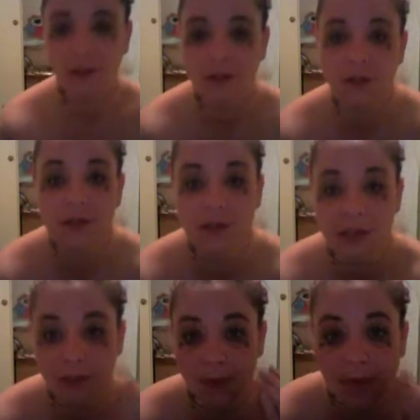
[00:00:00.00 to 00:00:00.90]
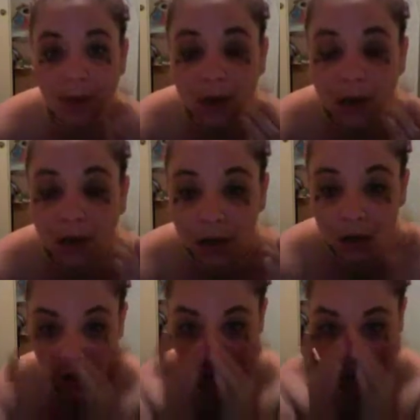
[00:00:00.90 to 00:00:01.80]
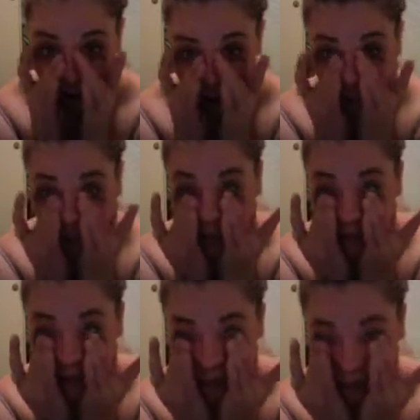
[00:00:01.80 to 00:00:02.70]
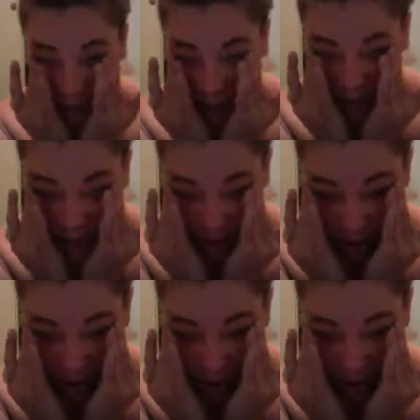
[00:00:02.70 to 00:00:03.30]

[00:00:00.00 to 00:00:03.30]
so you can see me better. I have a lot of black underneath my eyes and I